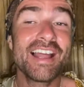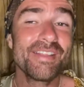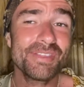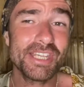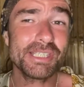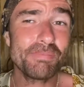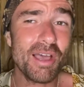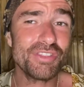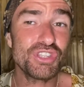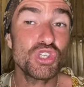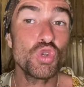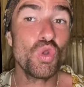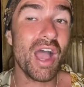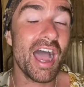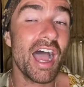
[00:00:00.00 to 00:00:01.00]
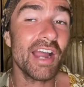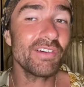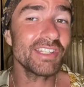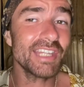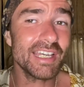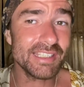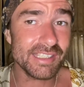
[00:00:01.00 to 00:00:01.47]
this month you are
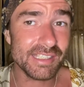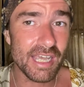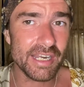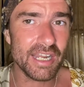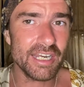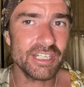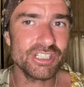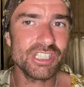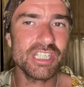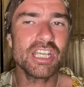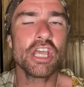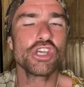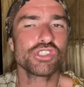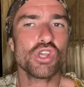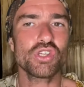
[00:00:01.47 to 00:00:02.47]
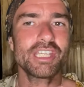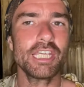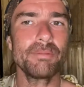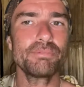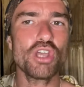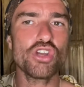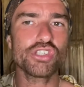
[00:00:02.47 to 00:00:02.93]
in that Sun energy, so
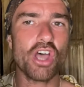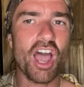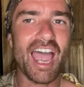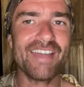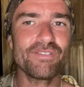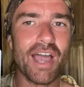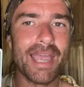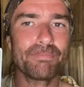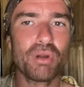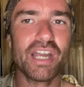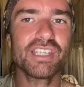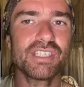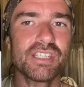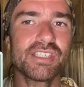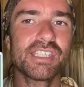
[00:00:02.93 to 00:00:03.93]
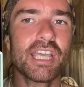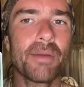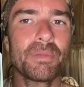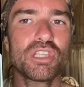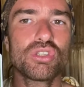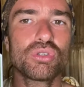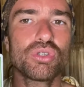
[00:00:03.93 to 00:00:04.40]
keep those high vibrations
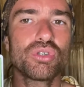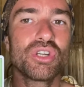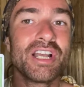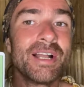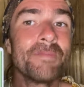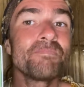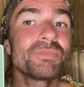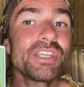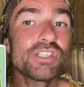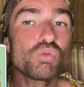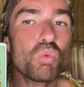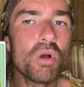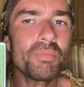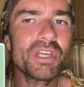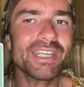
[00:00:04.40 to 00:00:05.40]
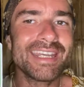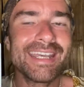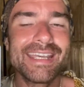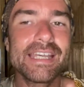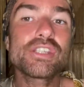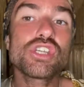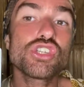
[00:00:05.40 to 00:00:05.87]
coming through. This woman
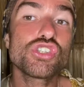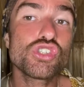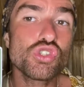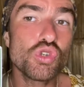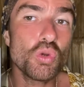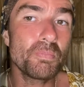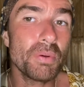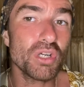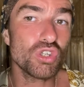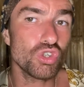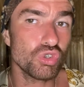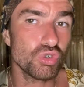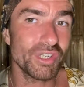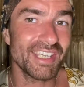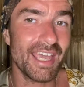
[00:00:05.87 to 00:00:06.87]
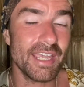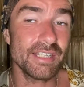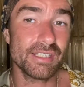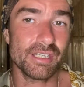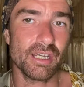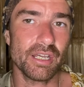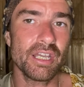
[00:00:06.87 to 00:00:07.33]
is a super
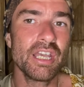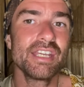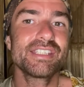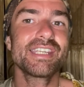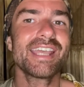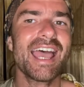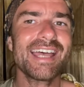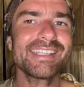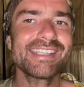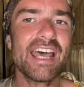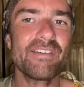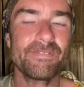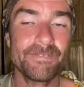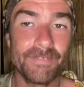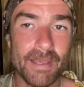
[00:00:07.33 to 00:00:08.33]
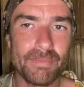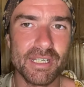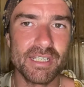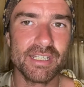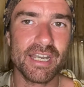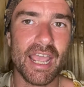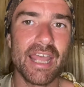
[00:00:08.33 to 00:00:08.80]
creator. She has that
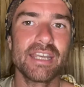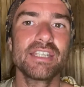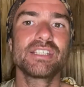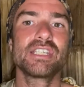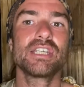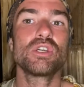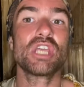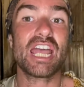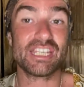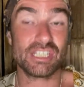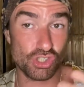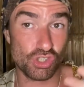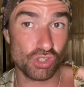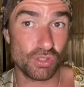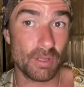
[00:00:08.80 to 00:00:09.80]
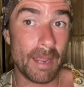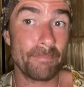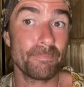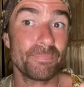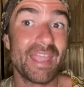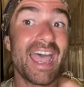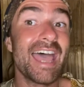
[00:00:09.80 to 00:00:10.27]
feminine energy,
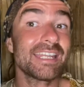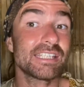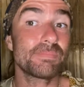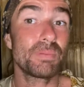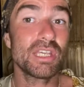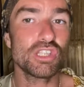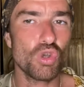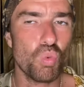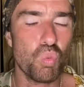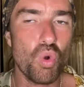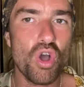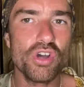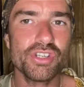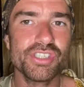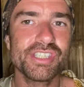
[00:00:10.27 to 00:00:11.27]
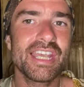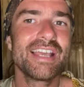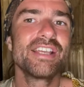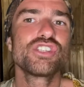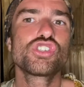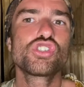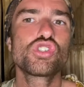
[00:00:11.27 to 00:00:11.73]
and being the wands,
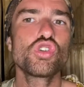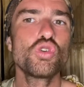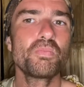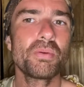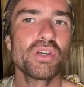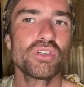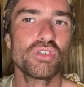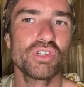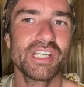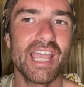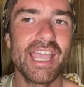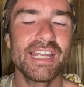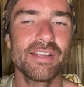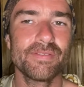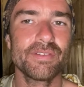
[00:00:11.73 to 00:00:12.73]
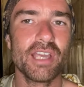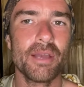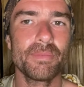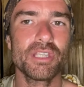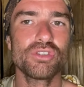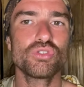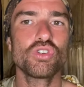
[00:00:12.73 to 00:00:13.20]
super creative
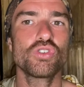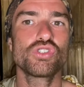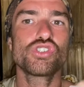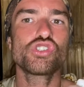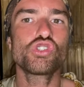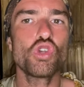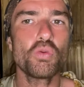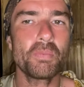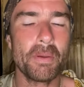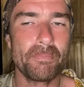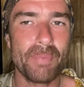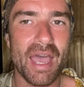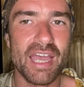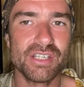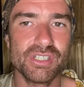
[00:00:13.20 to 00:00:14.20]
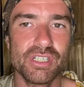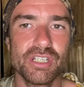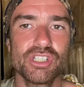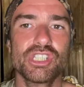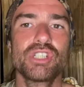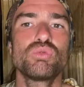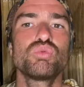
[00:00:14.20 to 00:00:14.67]
coming through, super
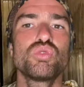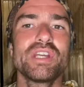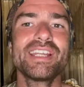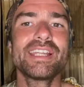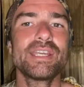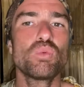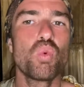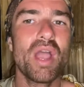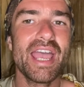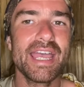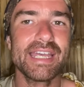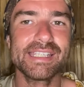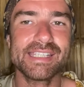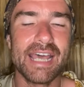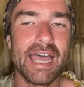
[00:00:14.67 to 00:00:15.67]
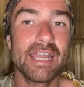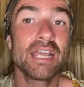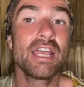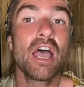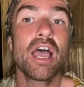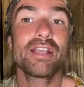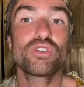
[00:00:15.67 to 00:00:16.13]
passionate. She really wears that
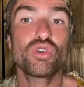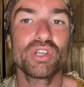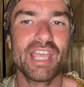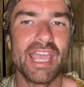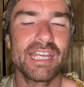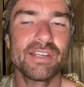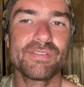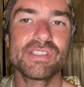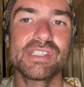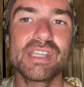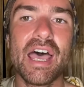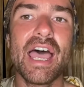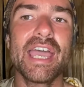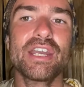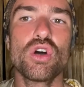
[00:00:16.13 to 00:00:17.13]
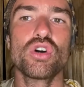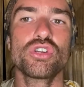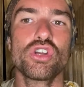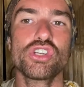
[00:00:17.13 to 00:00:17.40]
creative side on her